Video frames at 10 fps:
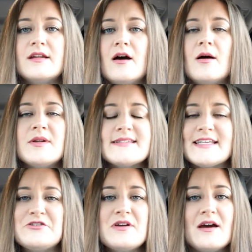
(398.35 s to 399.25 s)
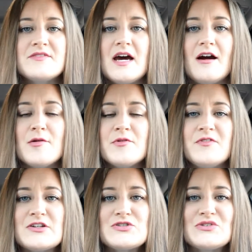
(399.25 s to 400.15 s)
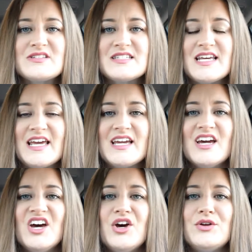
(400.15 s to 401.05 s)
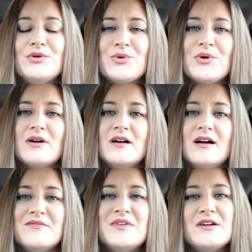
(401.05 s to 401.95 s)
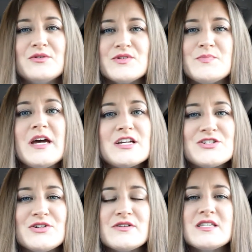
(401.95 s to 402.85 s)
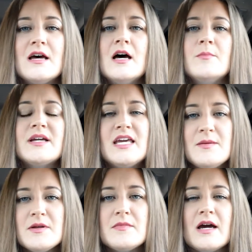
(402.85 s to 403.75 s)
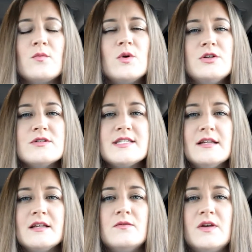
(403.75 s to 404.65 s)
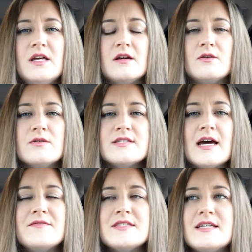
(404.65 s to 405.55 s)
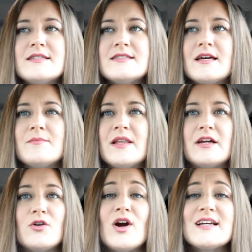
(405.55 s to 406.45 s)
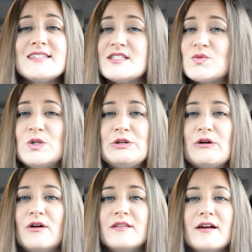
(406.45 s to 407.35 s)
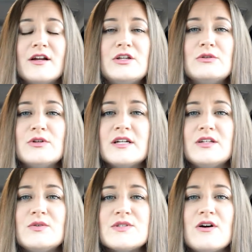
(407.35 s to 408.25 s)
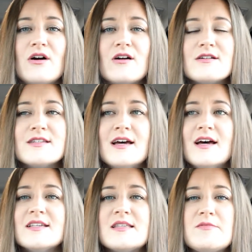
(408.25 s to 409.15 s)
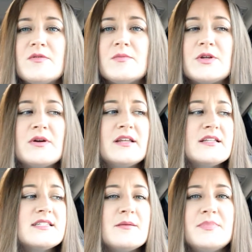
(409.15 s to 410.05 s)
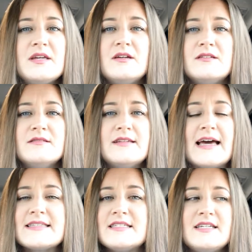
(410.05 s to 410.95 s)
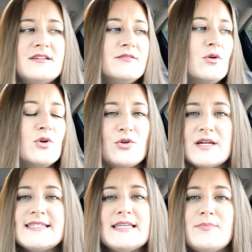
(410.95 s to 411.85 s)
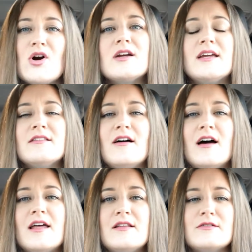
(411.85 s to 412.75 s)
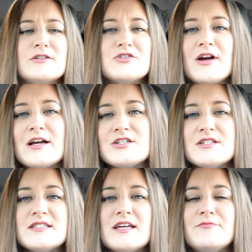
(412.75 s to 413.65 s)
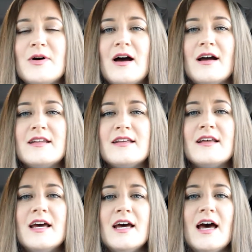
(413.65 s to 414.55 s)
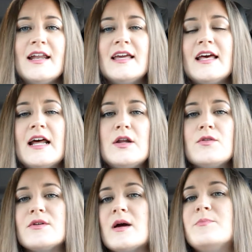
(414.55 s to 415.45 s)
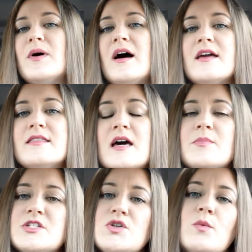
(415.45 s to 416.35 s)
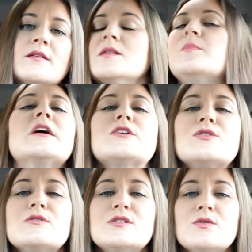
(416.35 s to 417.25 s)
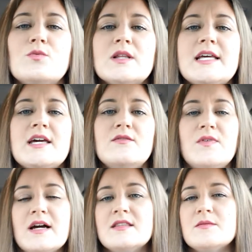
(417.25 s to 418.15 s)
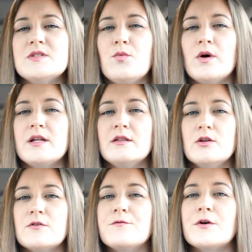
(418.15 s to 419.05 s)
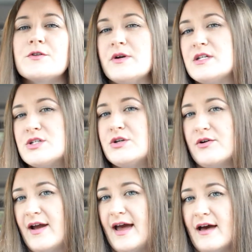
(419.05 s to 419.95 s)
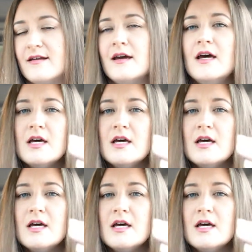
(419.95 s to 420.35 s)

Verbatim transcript: Now, I'm not saying you have to hire a professional to take your uh, vehicle's pictures, but keep in mind when you're selling vehicles, I've seen some like Craigslist, when you go on there and you look at used cars, some of them they're in a dumpy, nasty, greasy parking lot and there's trash and stuff behind it. And again, I know they're not buying that, but you want the pictures to really invite them to want to look further into your ad.